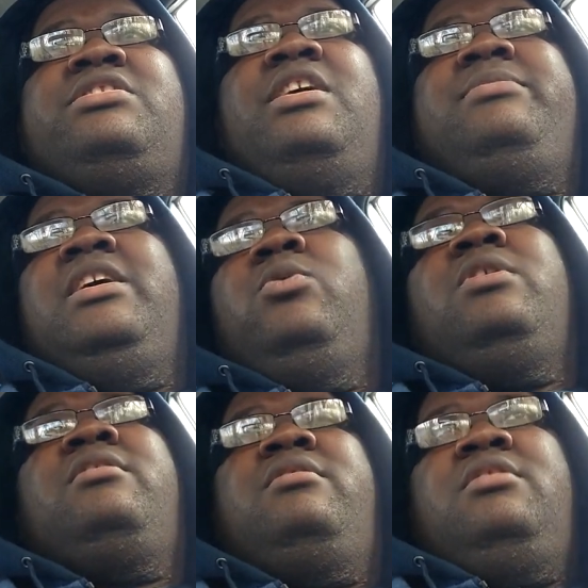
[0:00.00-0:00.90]
the same thing
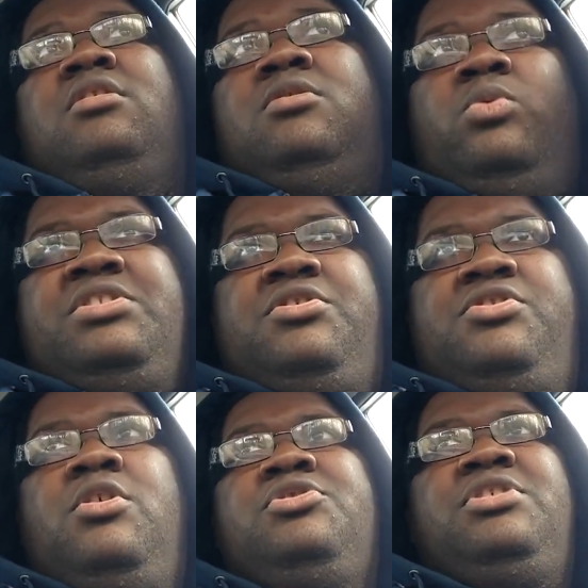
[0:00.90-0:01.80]
with, Winter
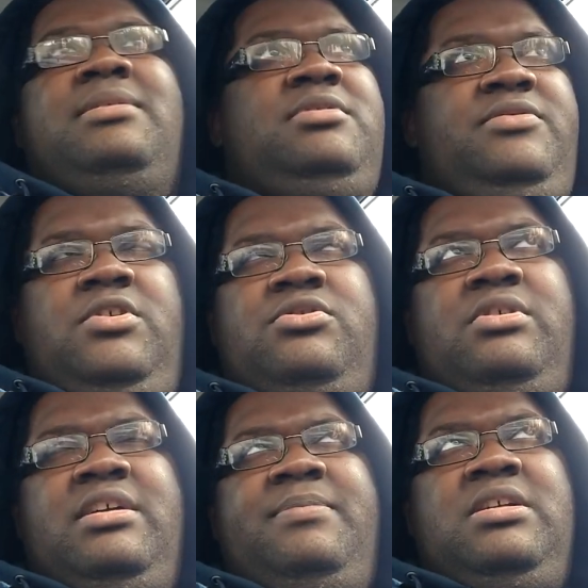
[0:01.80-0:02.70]
Soldier, I believe, also
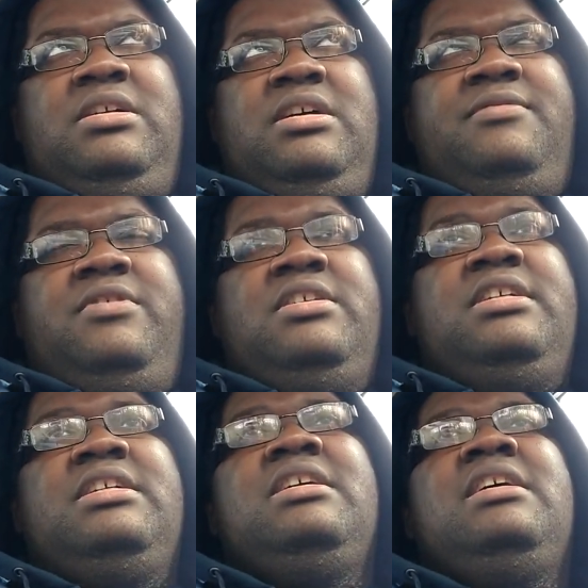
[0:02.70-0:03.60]
got Pentagon
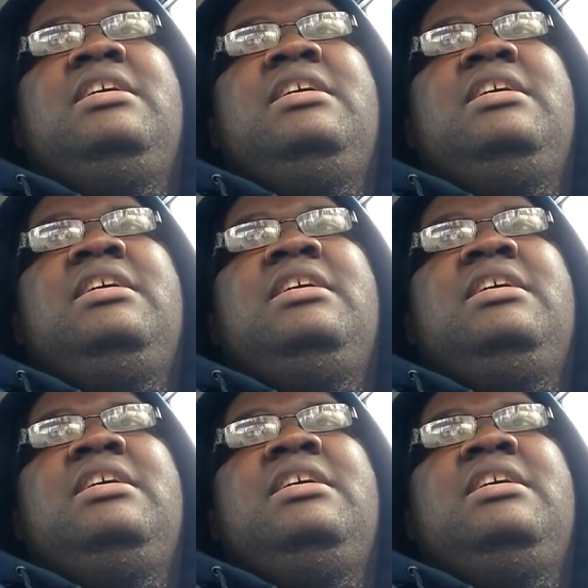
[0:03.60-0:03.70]
funding.